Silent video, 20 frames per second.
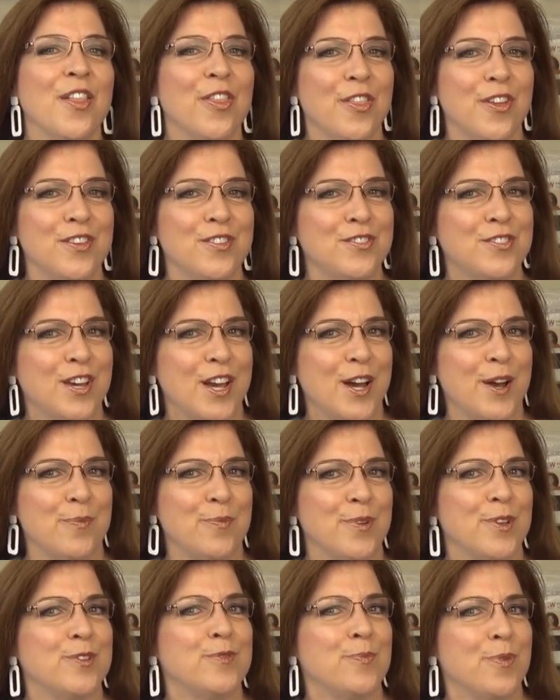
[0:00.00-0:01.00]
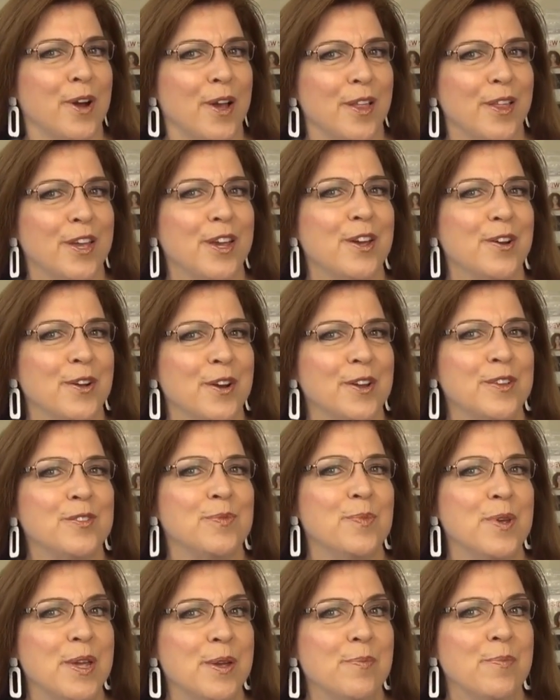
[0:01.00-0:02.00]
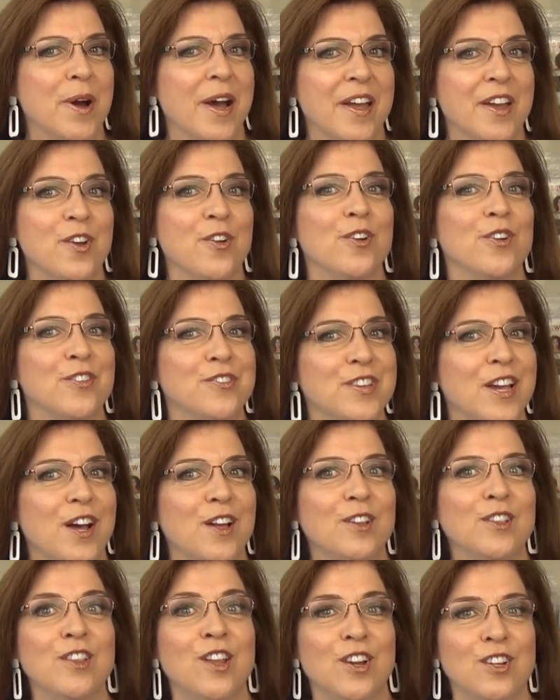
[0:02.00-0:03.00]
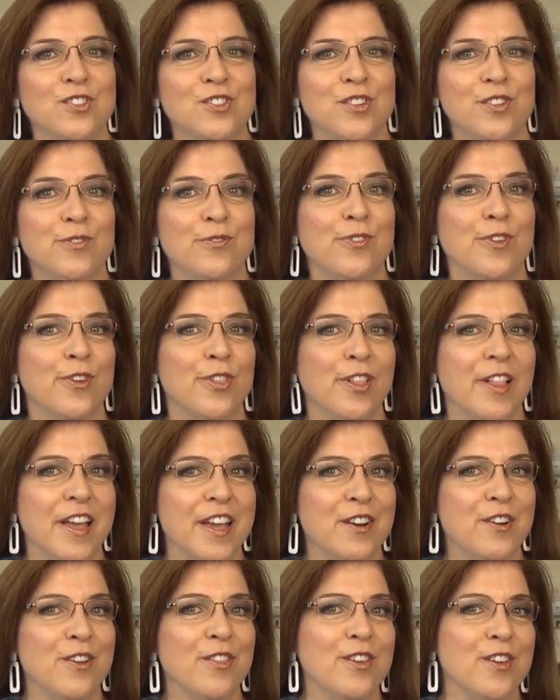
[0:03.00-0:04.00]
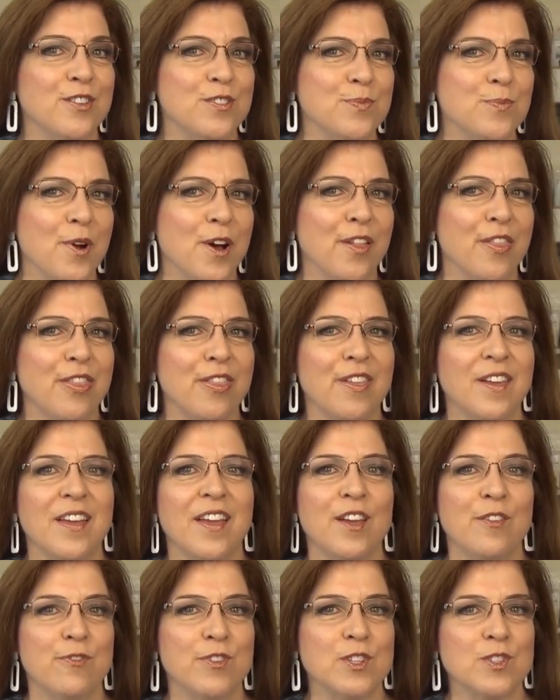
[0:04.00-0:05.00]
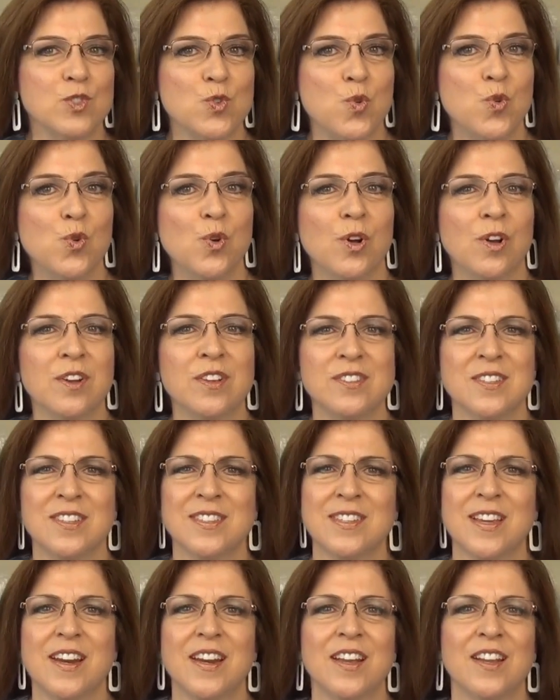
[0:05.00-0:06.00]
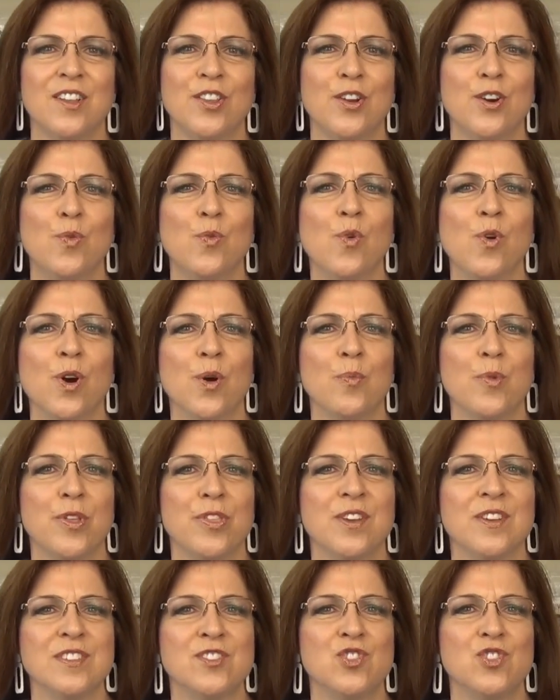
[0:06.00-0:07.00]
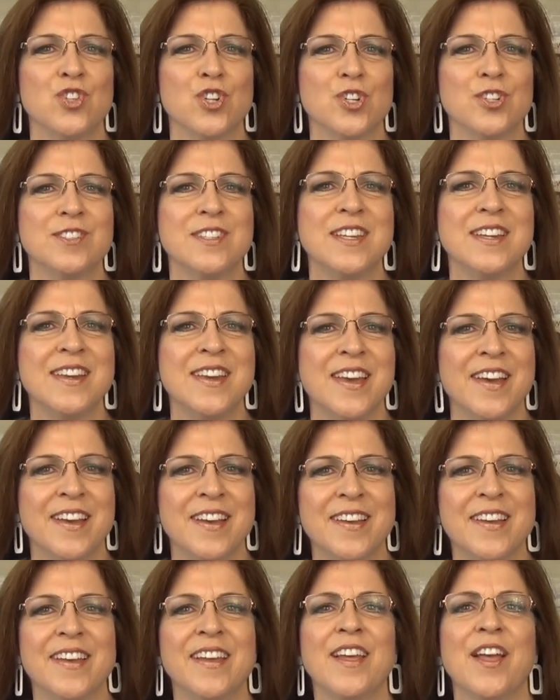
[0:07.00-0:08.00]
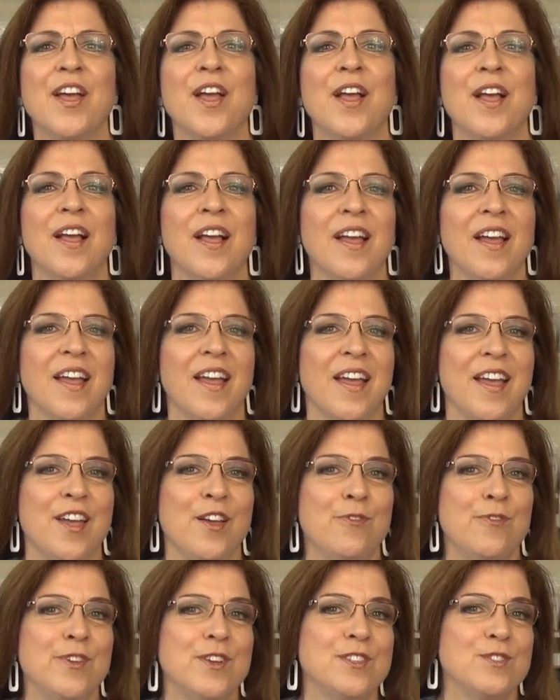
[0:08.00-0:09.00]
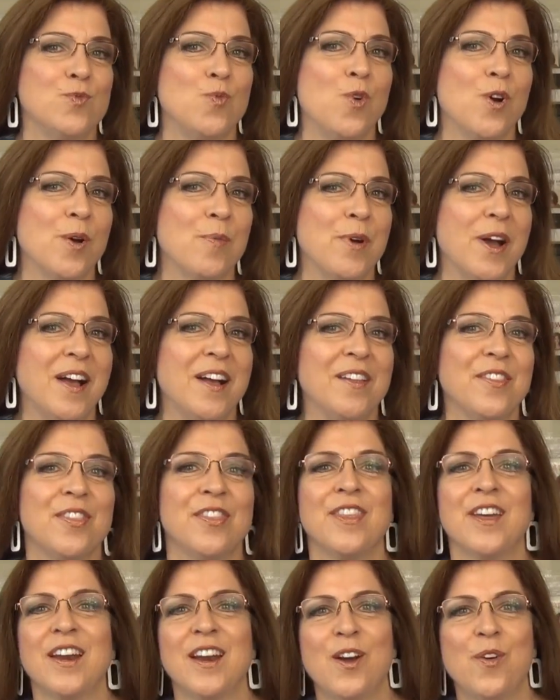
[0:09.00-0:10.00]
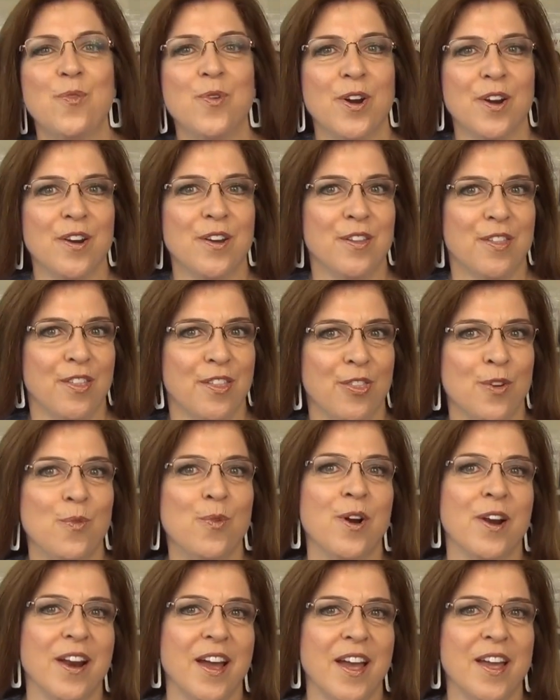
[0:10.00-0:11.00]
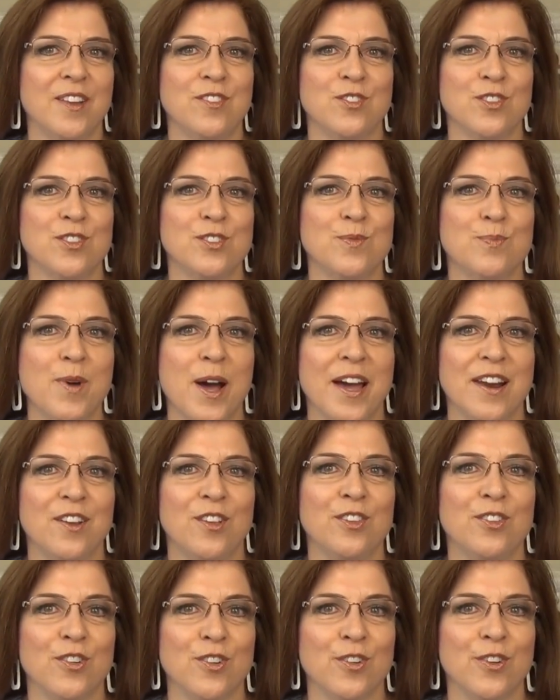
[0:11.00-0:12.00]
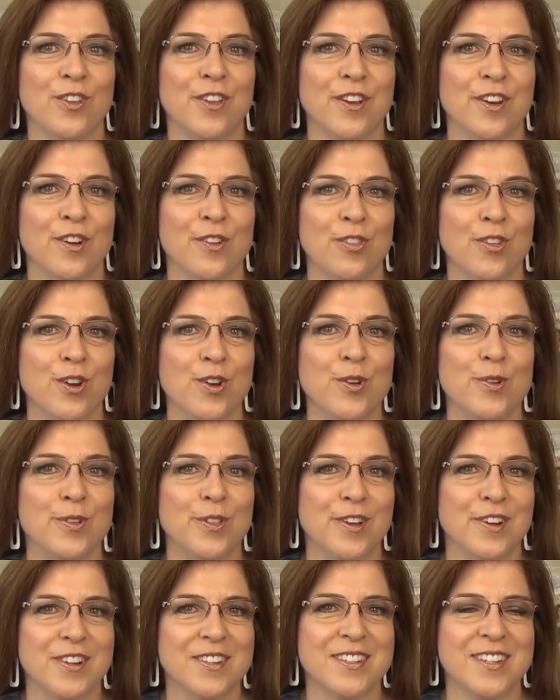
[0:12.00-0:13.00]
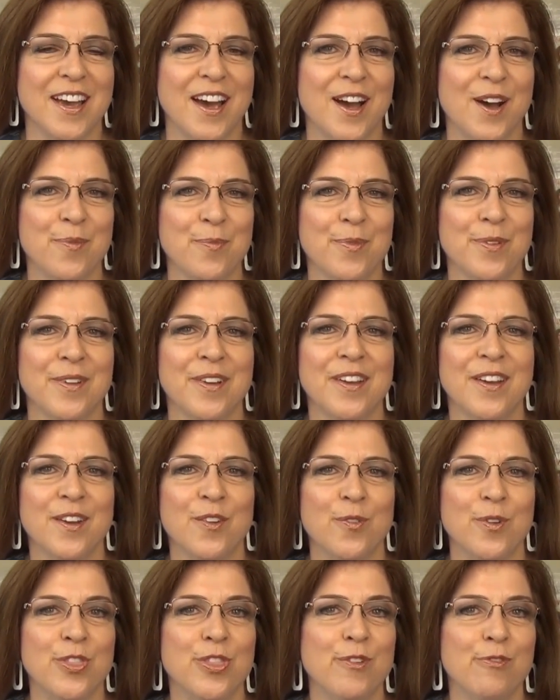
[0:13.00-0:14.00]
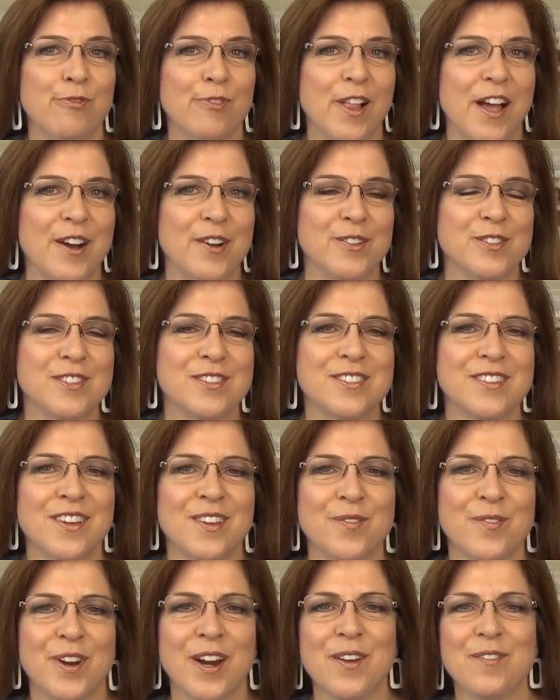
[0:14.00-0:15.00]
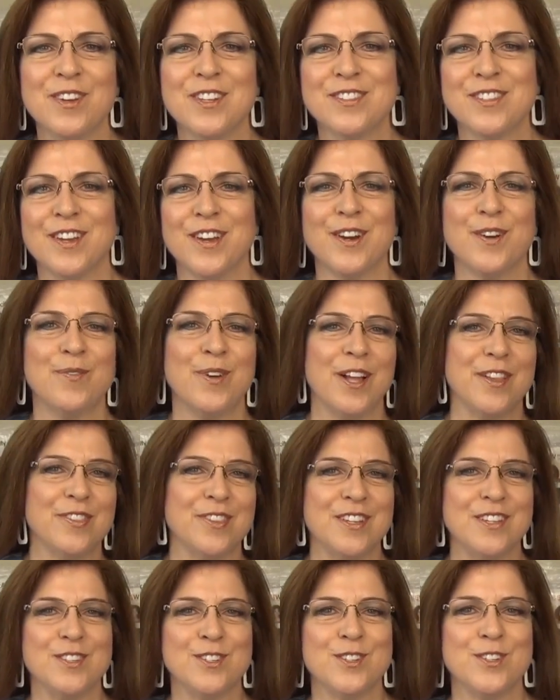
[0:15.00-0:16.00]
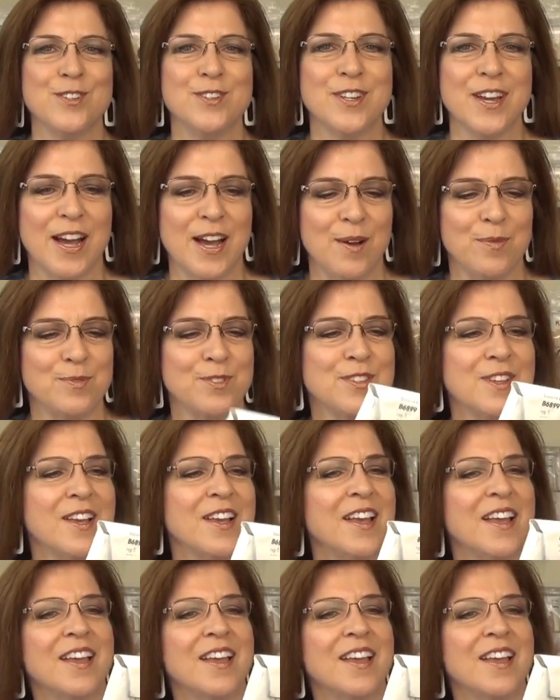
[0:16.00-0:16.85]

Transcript: This top is probably going to be my girls out luncheon for later this month, if it's cool, because it's getting a little warm with this jersey knit. If it's warm out, then I'll wear the one I just modeled earlier, the new look top with the flounce. But I'm excited about these two tops.